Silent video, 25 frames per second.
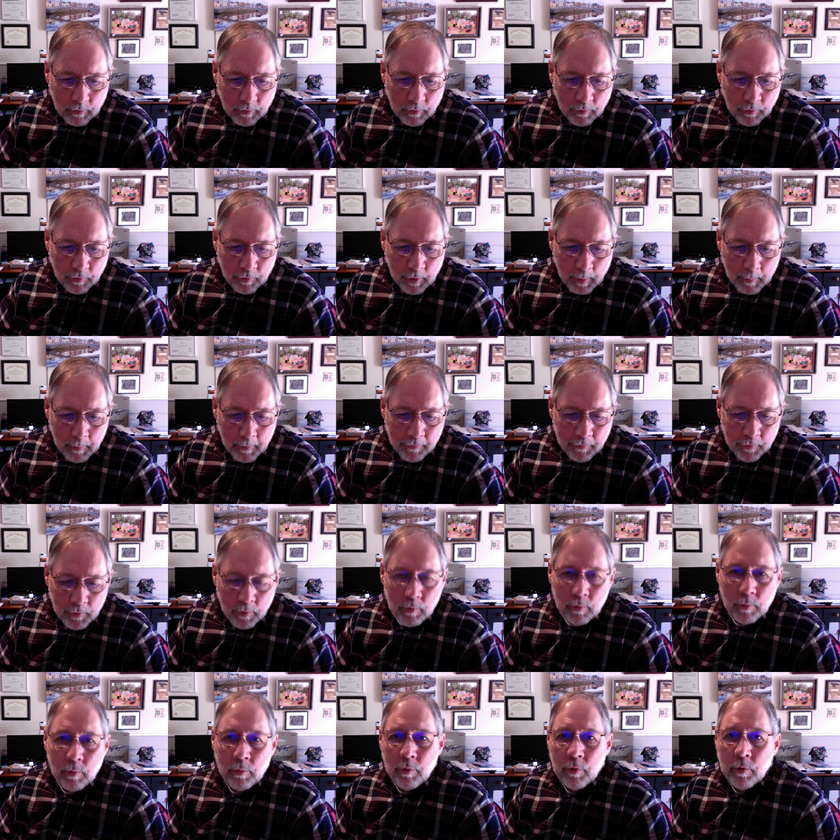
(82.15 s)
Some of
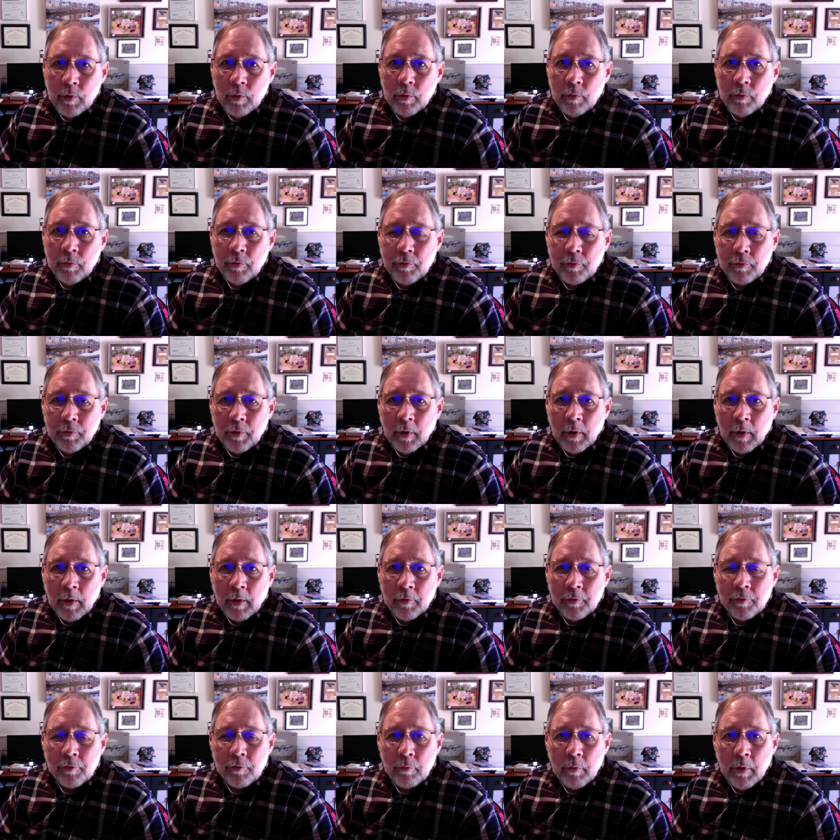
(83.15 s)
you used
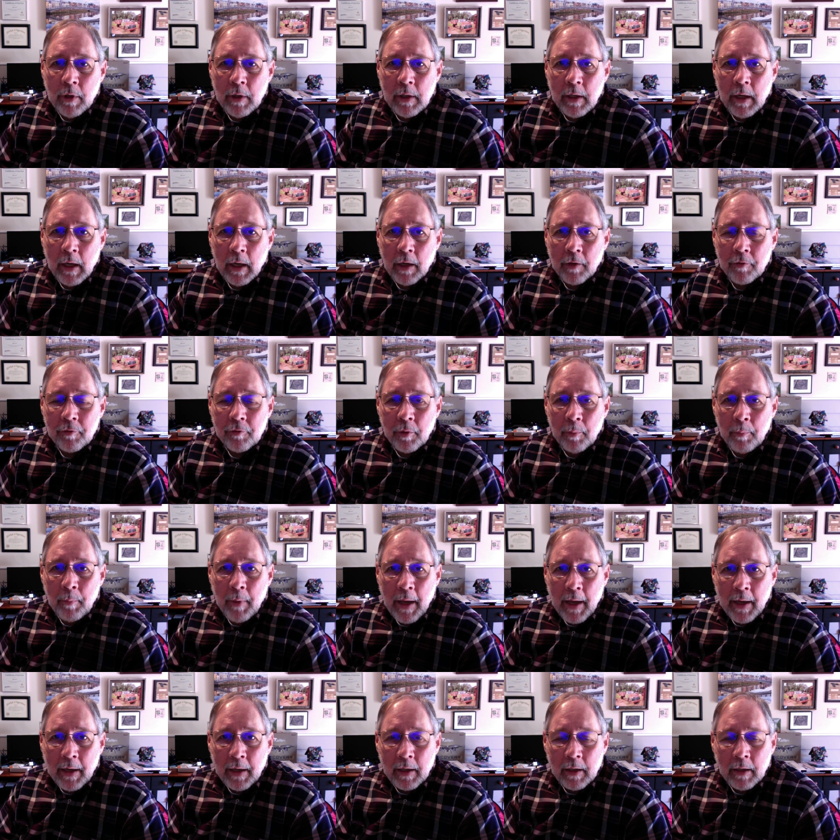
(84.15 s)

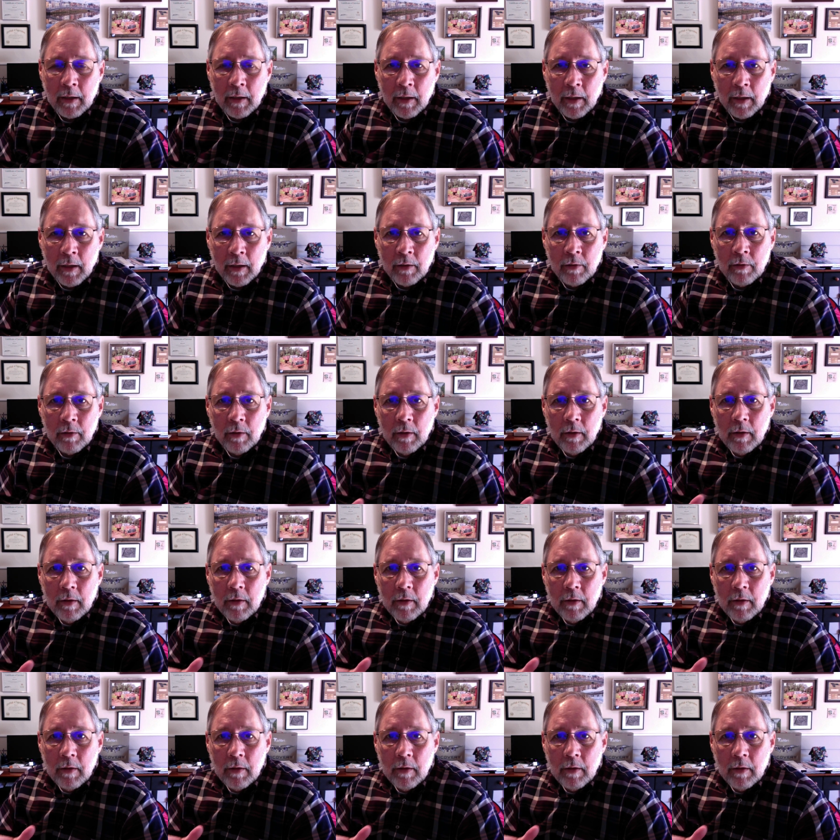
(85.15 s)
Screencast-O-Matic and